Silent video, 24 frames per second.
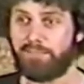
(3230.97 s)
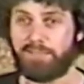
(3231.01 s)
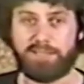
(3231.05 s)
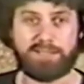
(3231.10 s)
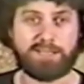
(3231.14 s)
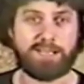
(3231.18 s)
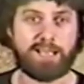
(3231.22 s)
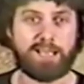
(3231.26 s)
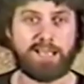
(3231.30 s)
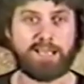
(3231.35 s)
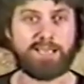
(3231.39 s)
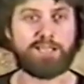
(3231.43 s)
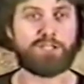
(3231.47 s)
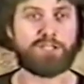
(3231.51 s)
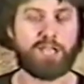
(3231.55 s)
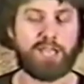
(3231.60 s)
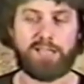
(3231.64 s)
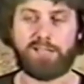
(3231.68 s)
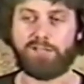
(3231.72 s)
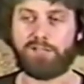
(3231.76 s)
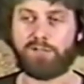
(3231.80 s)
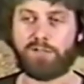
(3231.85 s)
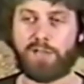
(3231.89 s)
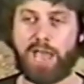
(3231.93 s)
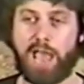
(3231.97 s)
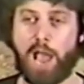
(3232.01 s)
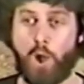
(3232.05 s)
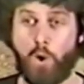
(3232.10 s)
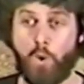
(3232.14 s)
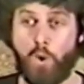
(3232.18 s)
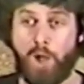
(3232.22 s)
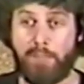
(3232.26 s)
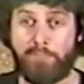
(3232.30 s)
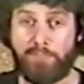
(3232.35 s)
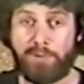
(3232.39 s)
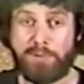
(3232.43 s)
It means I got to change
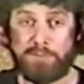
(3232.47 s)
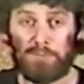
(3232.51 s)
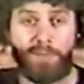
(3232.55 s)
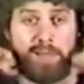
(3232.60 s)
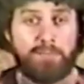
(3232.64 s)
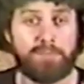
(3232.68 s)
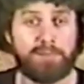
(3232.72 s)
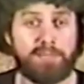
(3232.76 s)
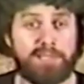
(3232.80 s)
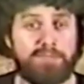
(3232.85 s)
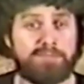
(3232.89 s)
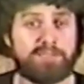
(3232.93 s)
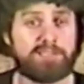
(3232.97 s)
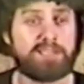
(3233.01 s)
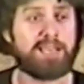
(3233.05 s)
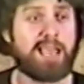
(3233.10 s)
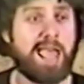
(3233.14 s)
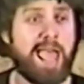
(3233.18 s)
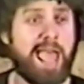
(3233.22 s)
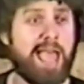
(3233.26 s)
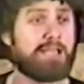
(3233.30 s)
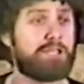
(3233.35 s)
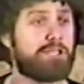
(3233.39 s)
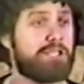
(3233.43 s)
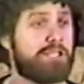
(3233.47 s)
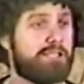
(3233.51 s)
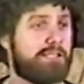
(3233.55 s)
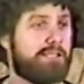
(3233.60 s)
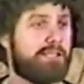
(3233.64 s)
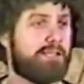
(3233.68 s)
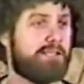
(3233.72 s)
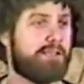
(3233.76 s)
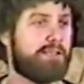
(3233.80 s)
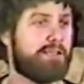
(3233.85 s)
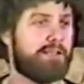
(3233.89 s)
how I put my beliefs into action."